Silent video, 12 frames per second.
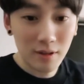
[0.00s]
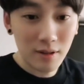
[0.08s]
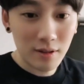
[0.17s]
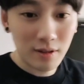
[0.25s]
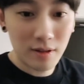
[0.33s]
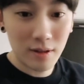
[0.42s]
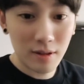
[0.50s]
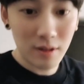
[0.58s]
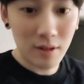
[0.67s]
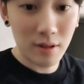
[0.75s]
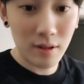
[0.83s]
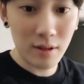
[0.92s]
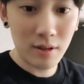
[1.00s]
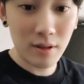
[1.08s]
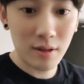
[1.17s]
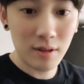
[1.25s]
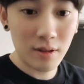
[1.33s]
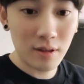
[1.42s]

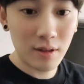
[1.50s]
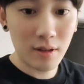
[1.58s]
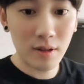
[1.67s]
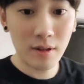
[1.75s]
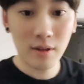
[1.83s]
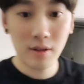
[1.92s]
Nothing is said.